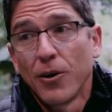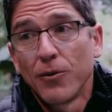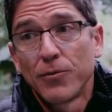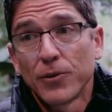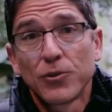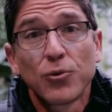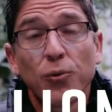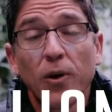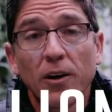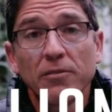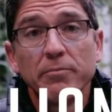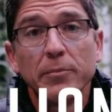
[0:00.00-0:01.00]
over
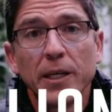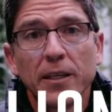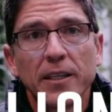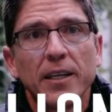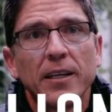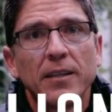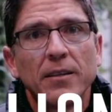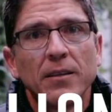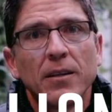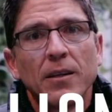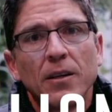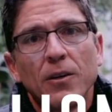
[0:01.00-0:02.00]
12
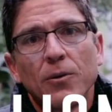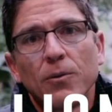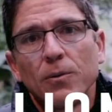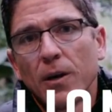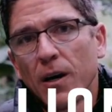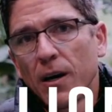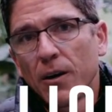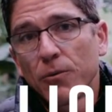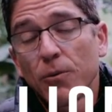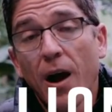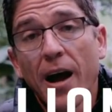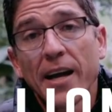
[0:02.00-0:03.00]
million
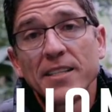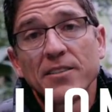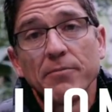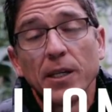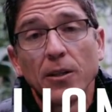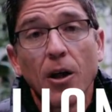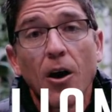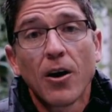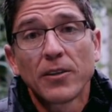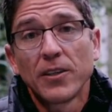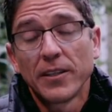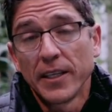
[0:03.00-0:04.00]
rides have been
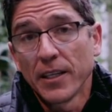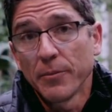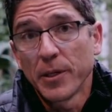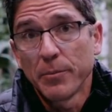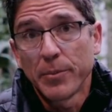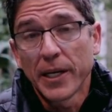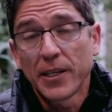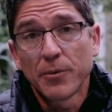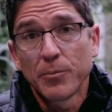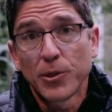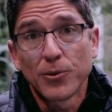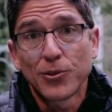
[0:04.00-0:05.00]
logged on Element bike
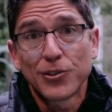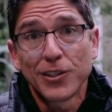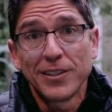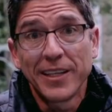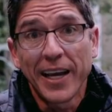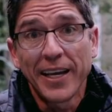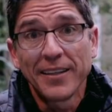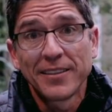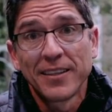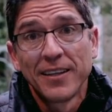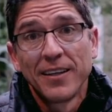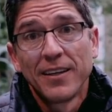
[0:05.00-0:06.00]
computers to
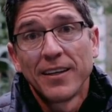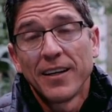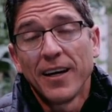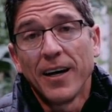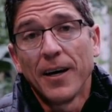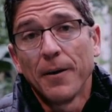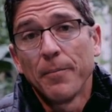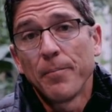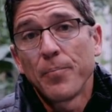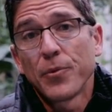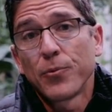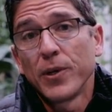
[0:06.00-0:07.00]
date.
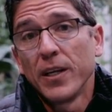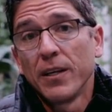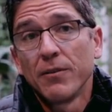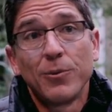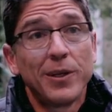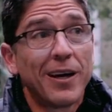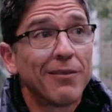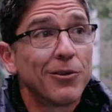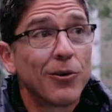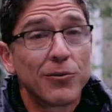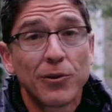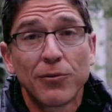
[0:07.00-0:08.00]
We have
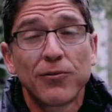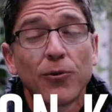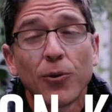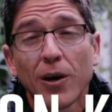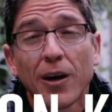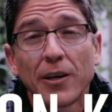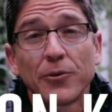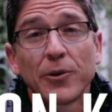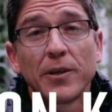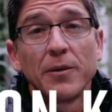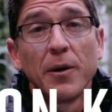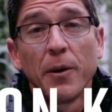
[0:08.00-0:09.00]
over
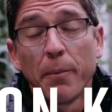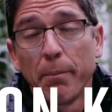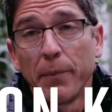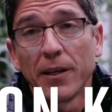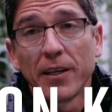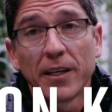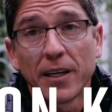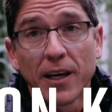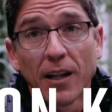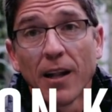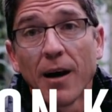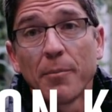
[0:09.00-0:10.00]
400 million
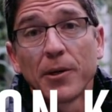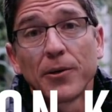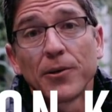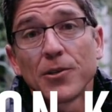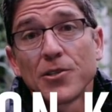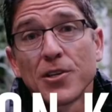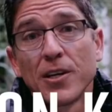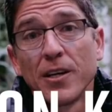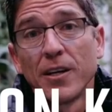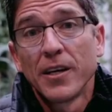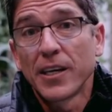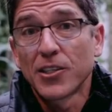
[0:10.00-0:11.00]
kilometers
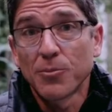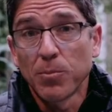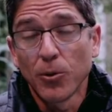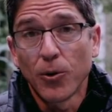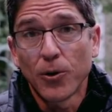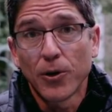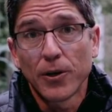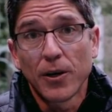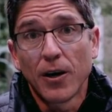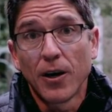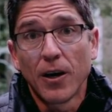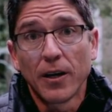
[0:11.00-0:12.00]
explored
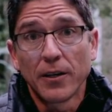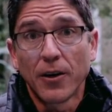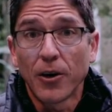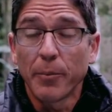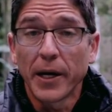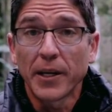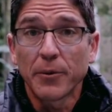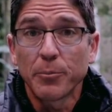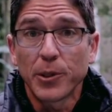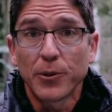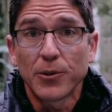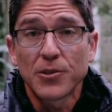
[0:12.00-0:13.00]
on our bike
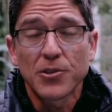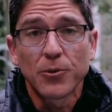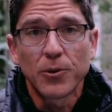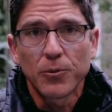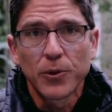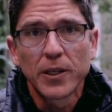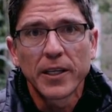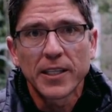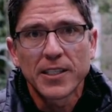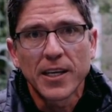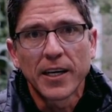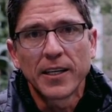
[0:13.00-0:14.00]
computers, so we're really
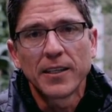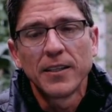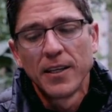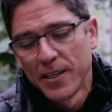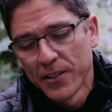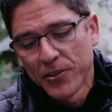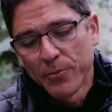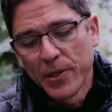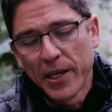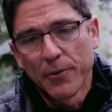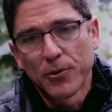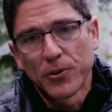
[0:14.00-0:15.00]
excited to
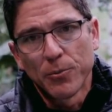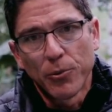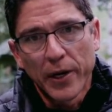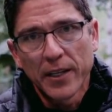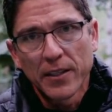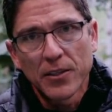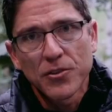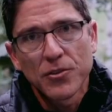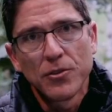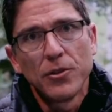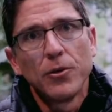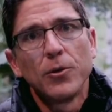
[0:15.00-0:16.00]
be able to bring
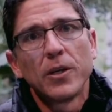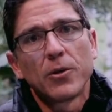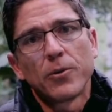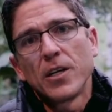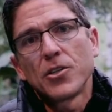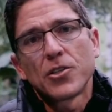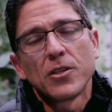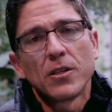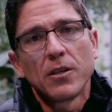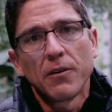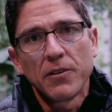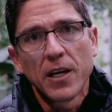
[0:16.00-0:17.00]
this new
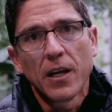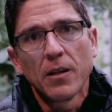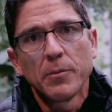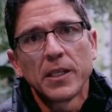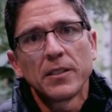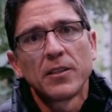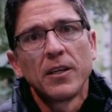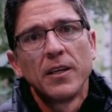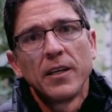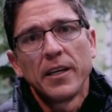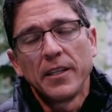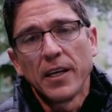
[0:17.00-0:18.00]
iteration of the Element
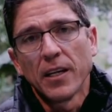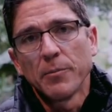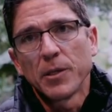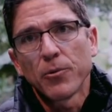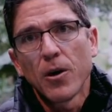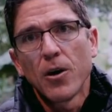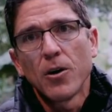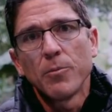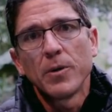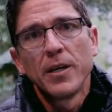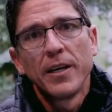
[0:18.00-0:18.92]
in the Element Roam